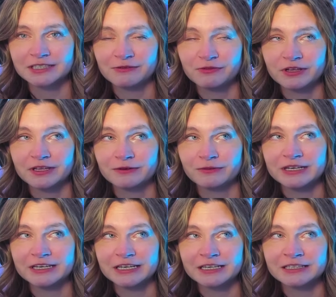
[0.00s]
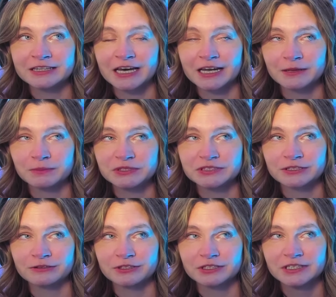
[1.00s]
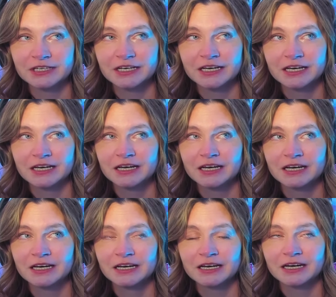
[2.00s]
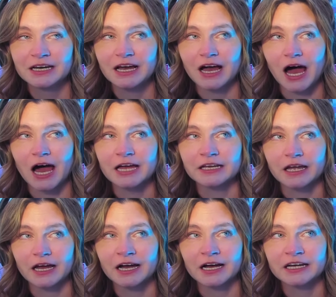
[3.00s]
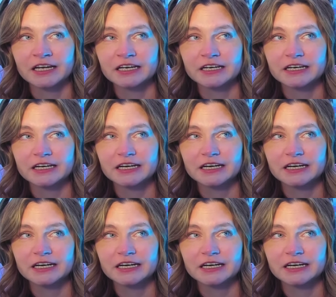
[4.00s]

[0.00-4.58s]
I feel like we needed that episode. I